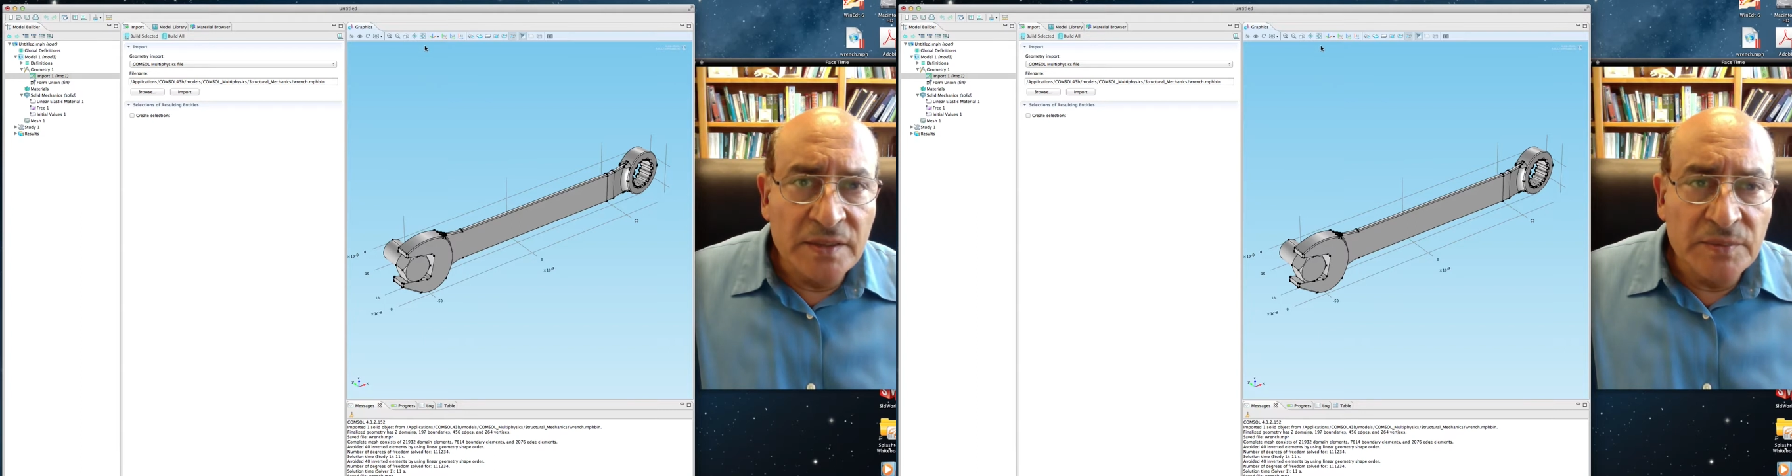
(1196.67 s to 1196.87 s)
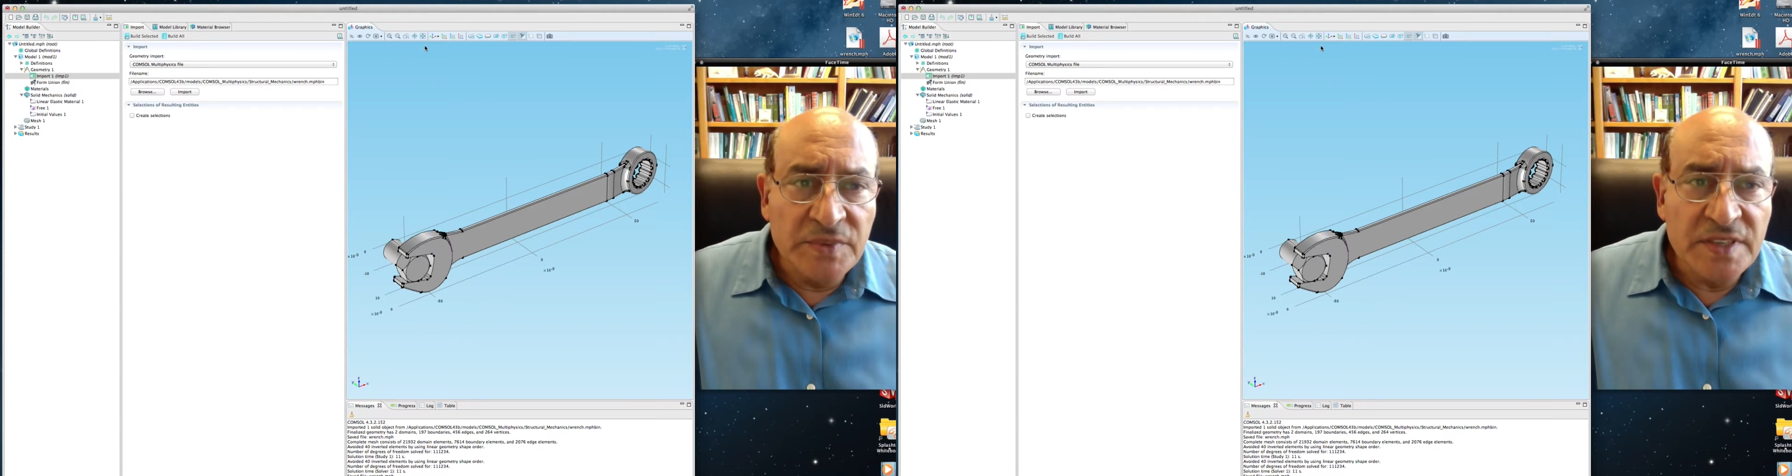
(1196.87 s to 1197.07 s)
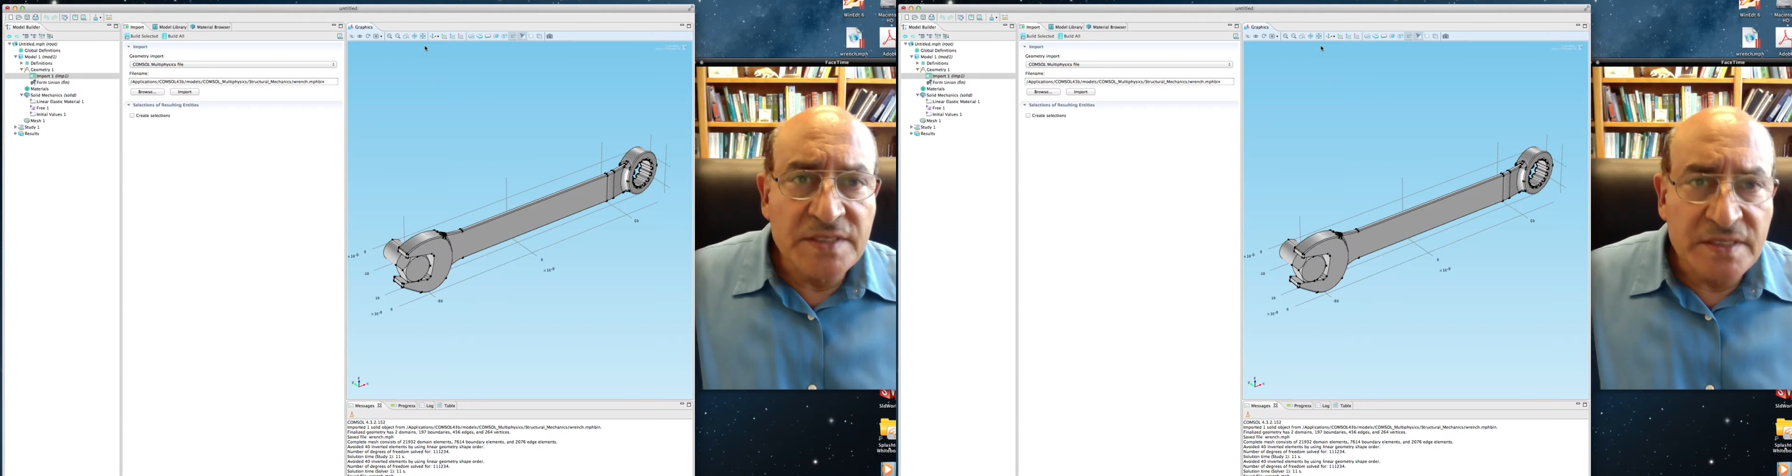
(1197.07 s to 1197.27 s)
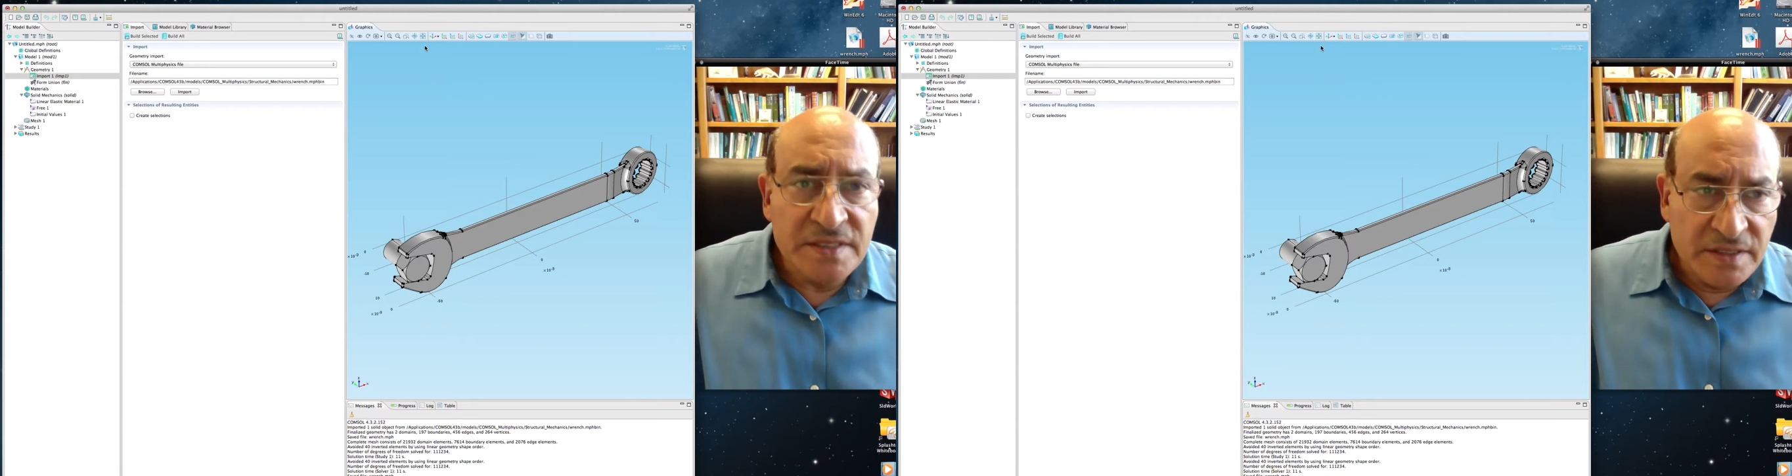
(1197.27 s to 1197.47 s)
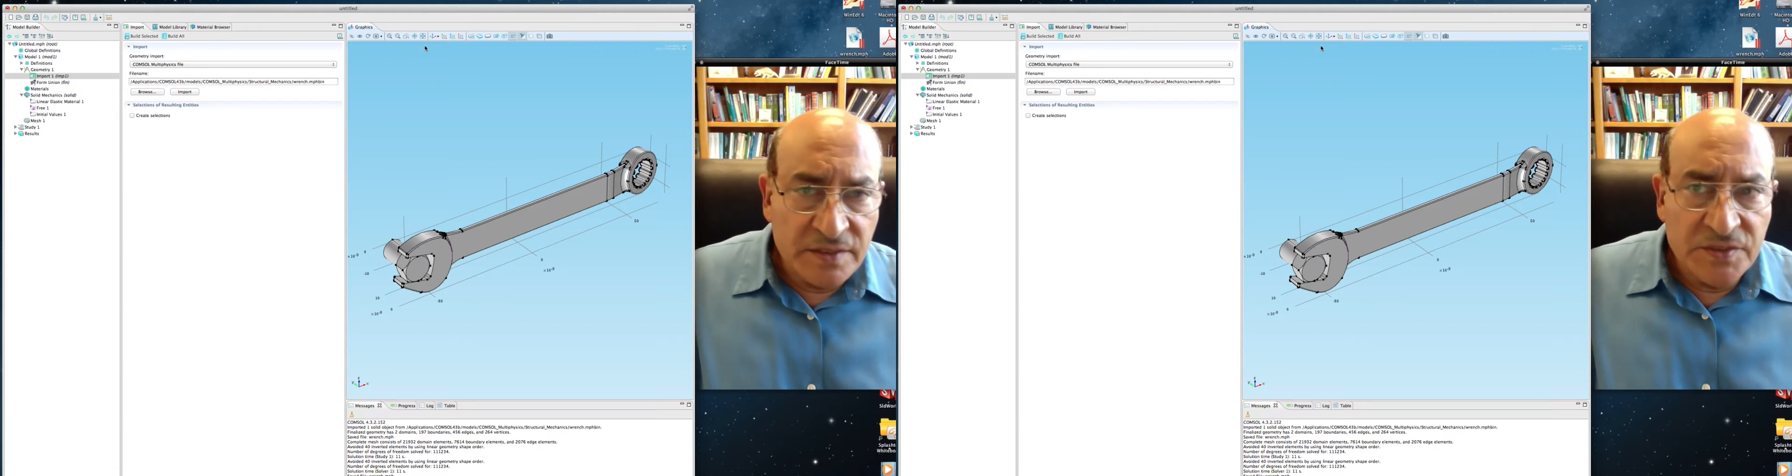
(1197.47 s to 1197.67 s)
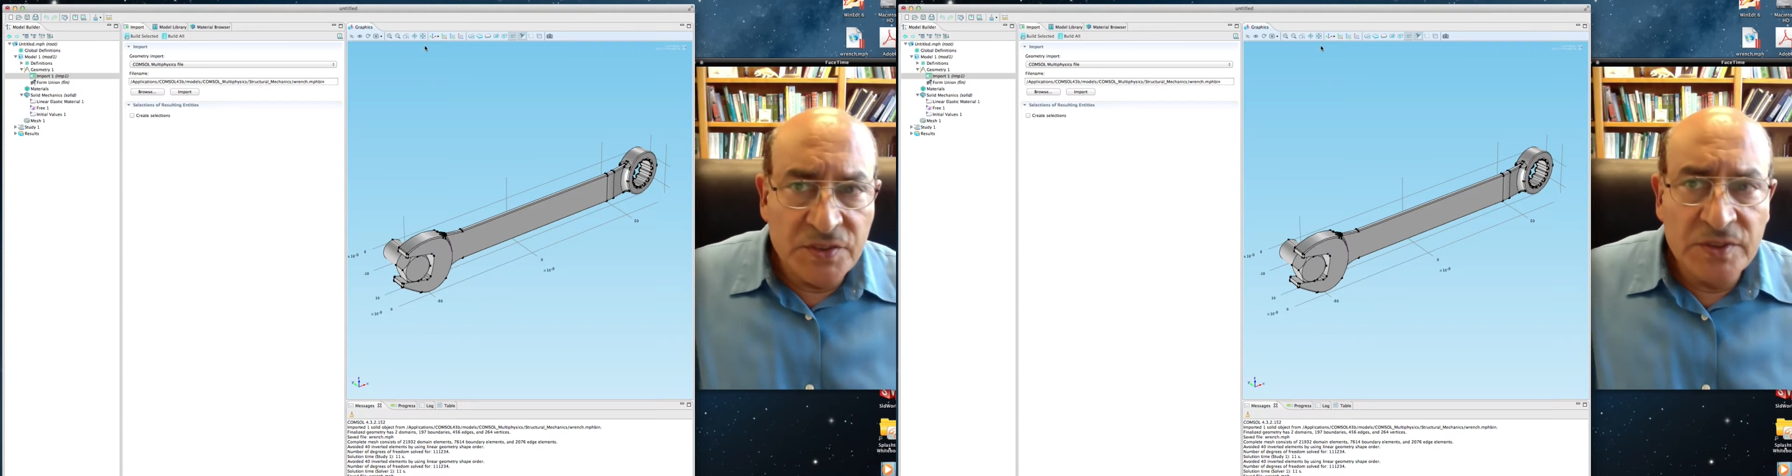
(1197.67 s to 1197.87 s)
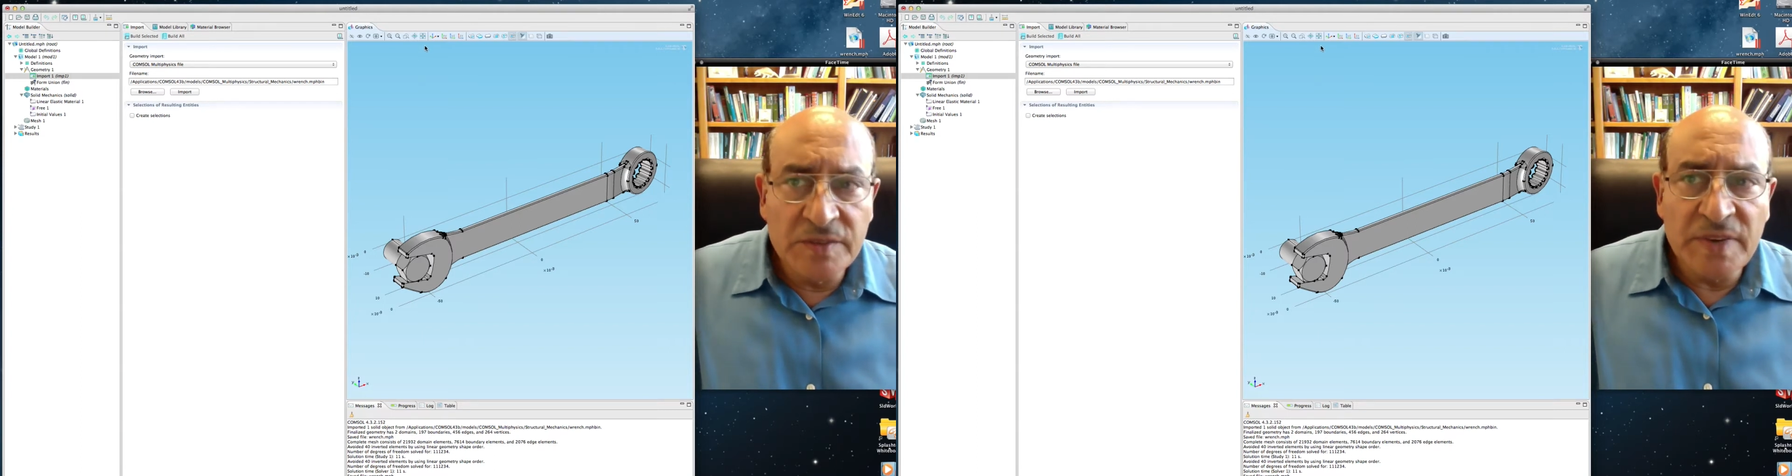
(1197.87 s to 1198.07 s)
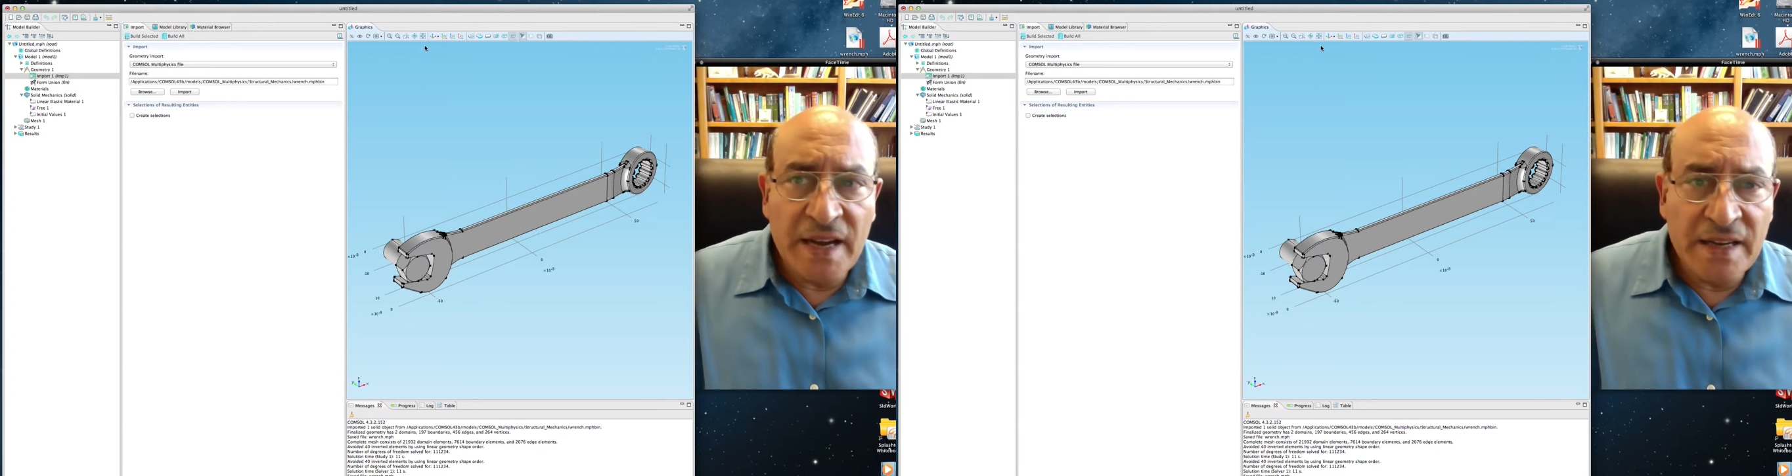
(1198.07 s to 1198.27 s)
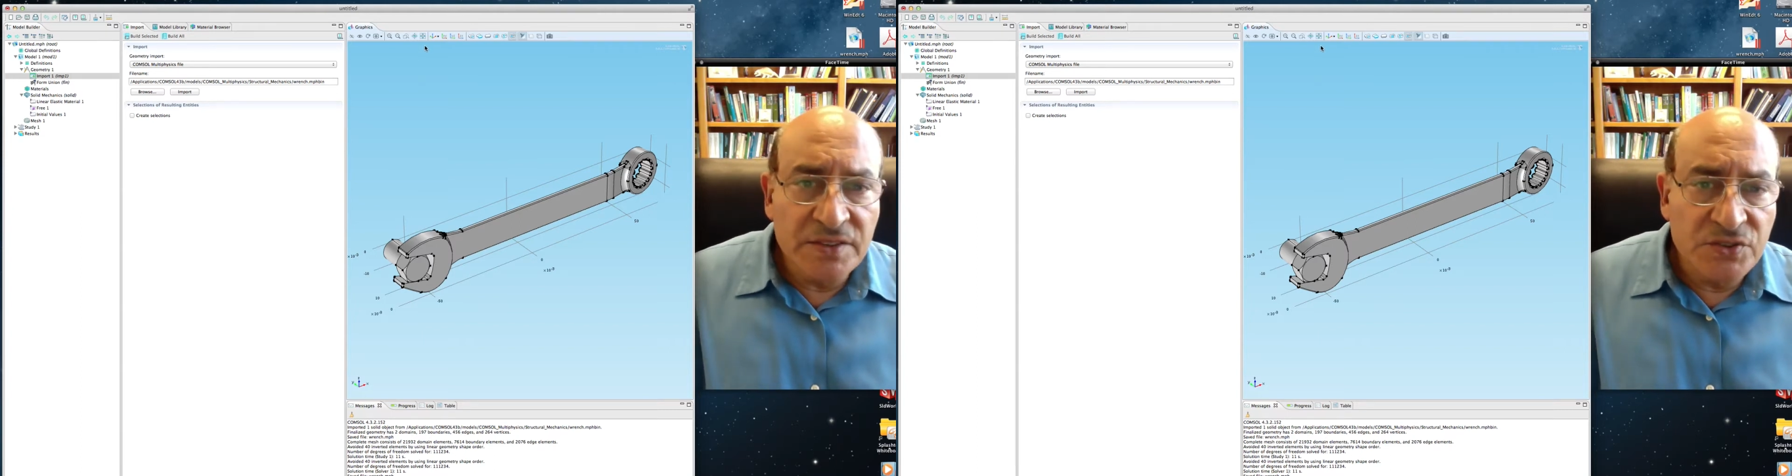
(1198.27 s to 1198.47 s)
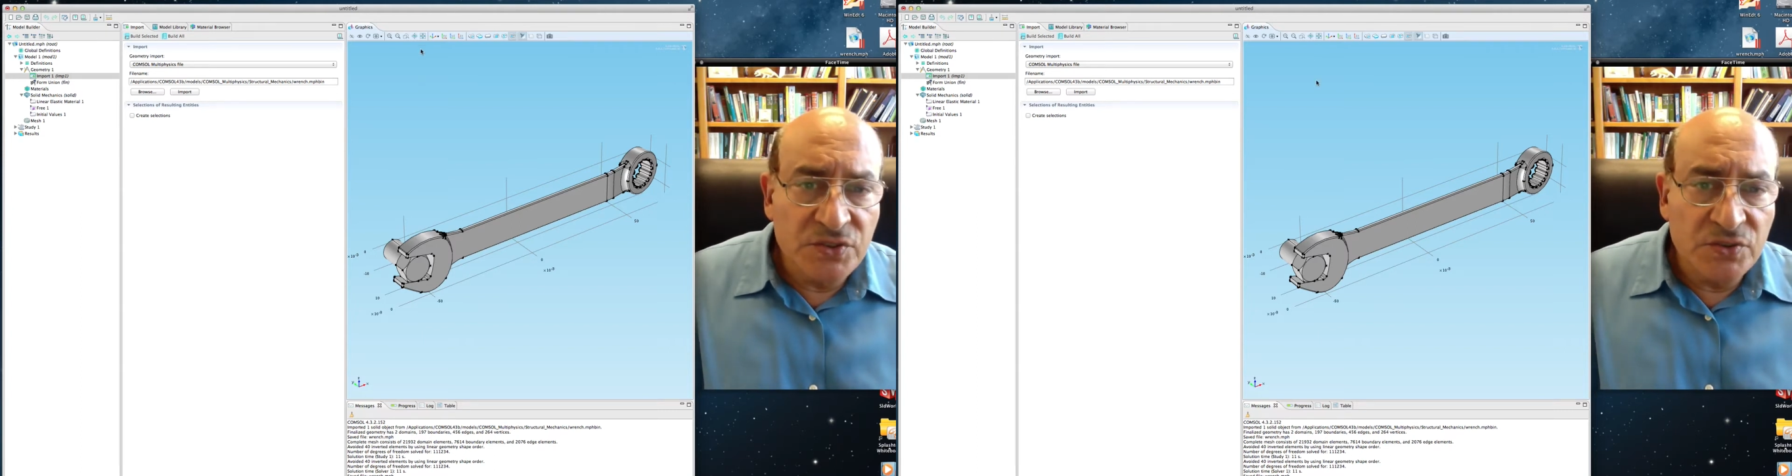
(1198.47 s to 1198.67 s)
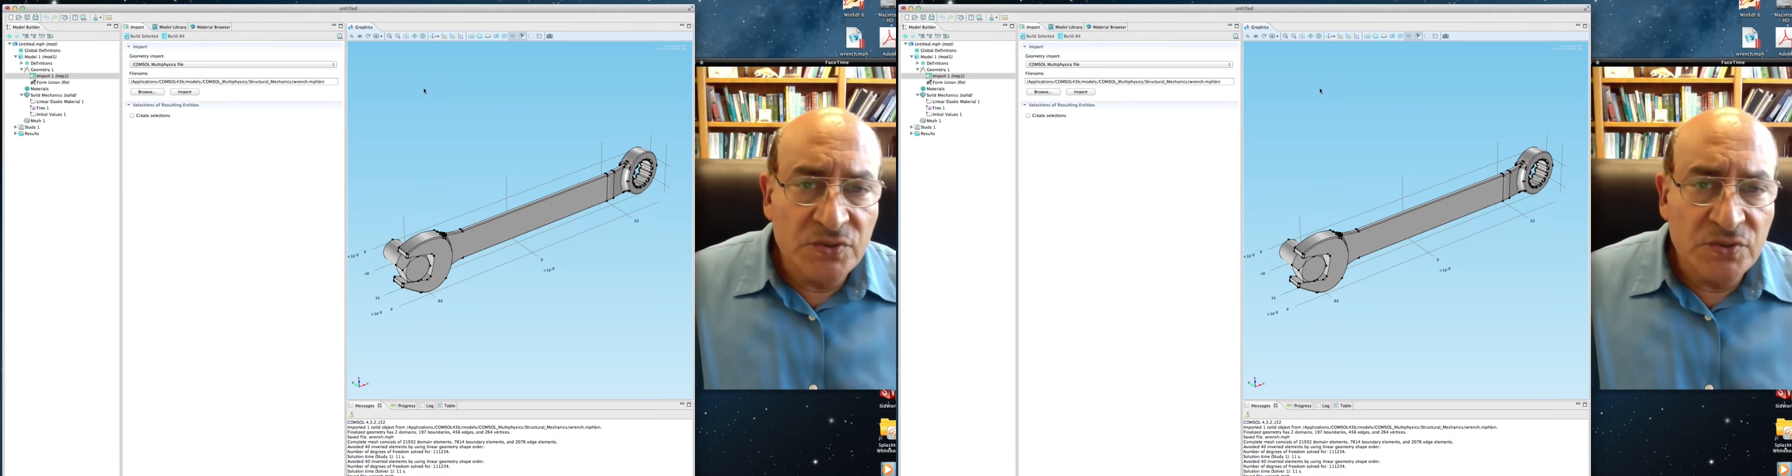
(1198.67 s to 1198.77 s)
brings the viewing back to